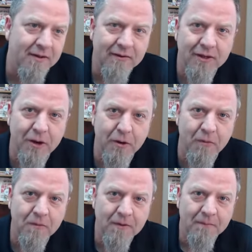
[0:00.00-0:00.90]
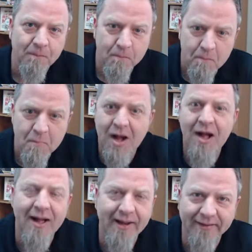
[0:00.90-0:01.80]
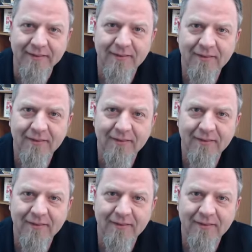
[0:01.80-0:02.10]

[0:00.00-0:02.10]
you know mine